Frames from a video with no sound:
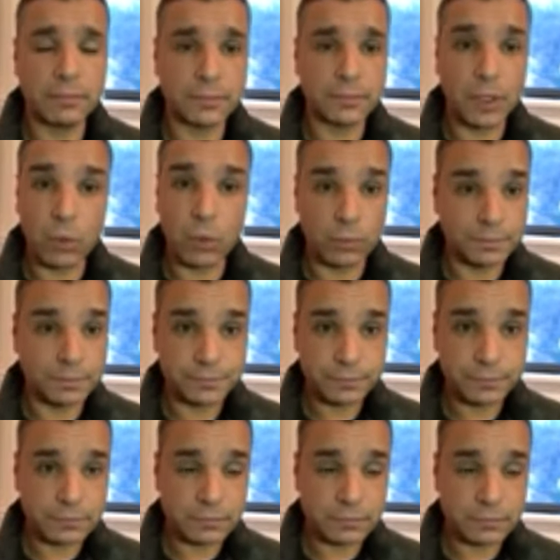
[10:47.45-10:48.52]
No,
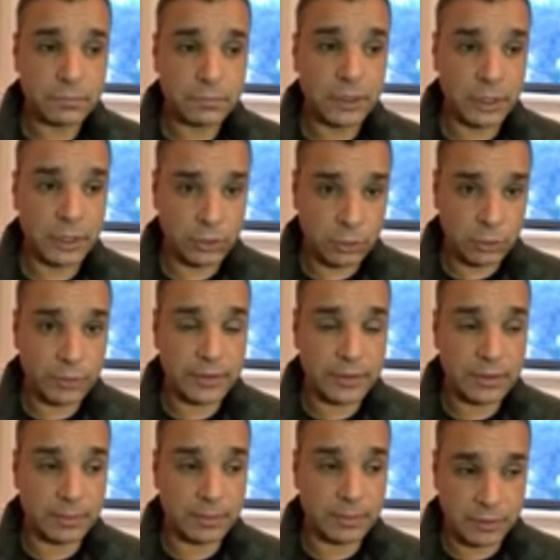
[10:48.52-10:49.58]

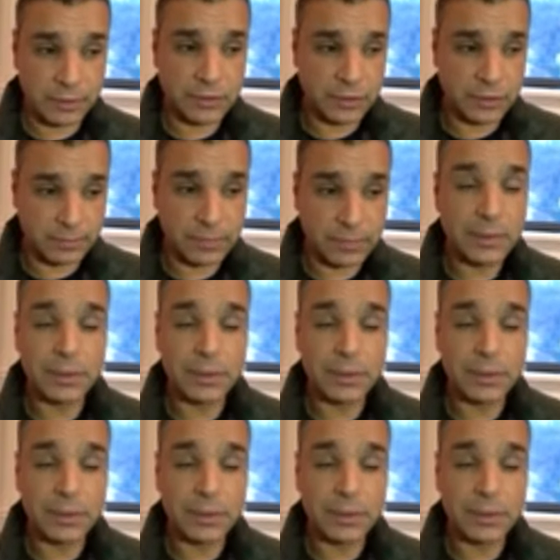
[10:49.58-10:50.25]
endurance. I mean, there's some,